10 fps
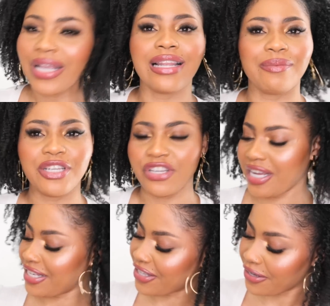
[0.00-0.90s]
Let me show
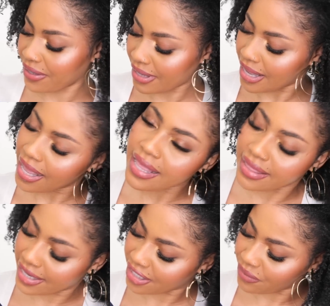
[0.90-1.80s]
you. So
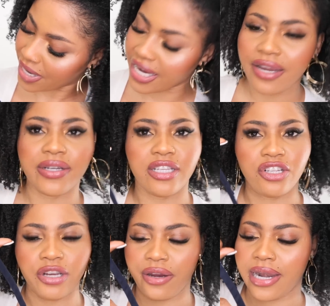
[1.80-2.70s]
this right here is the
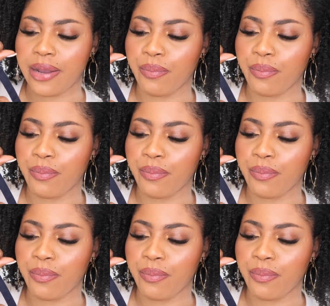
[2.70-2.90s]
turn on